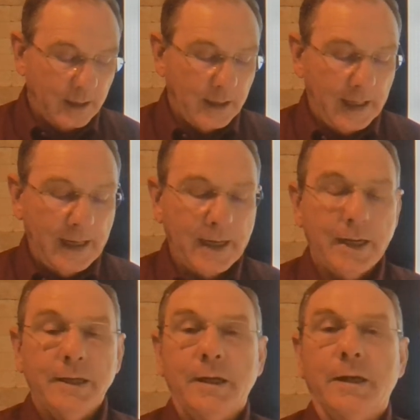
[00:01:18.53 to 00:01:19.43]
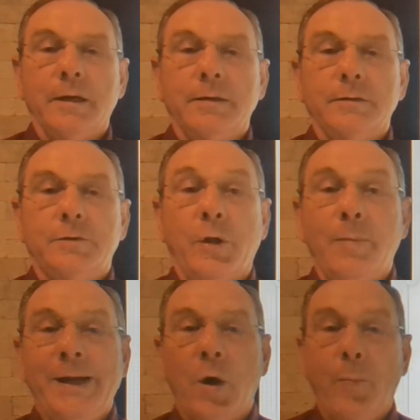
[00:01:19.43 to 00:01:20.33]
and to the
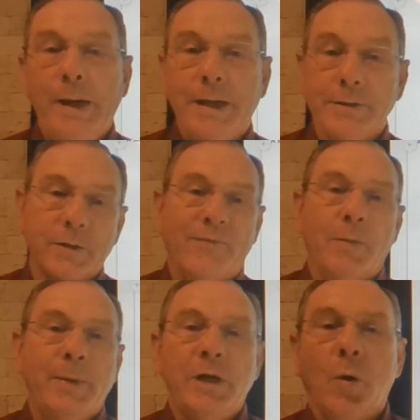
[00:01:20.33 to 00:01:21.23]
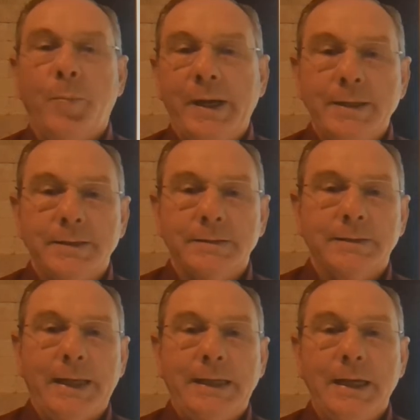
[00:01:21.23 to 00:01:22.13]
BOP. So if the BOP is
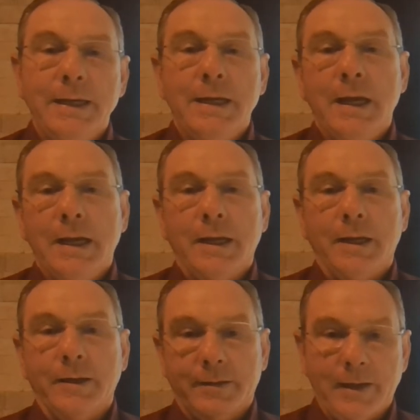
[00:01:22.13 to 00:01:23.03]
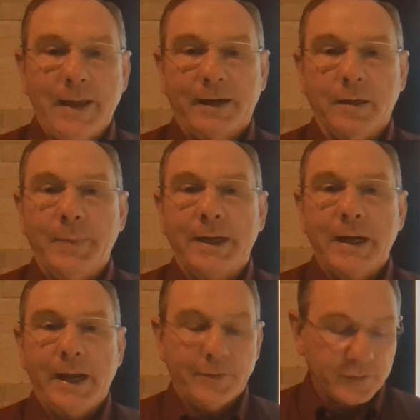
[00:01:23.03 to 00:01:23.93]
leaking, that could be
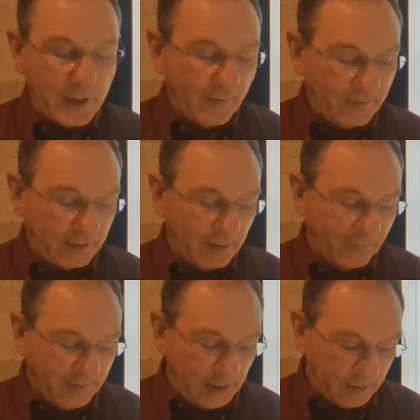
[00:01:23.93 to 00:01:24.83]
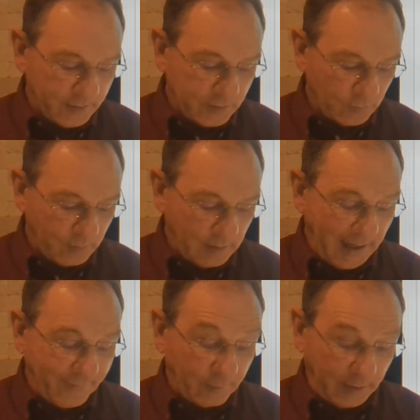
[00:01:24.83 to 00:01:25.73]
catastrophic failures to
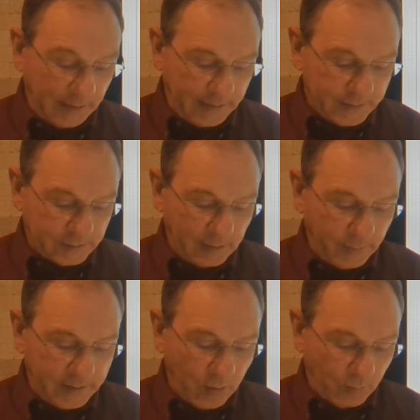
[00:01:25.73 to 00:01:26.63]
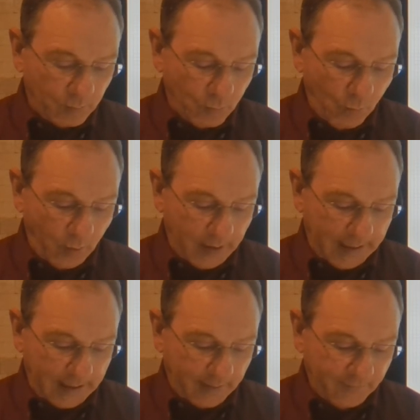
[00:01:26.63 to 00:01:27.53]
have a release that we don't want to
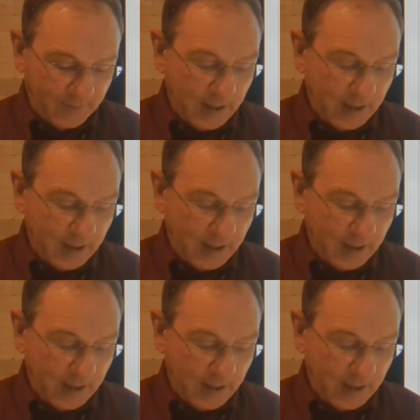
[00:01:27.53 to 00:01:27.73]
have.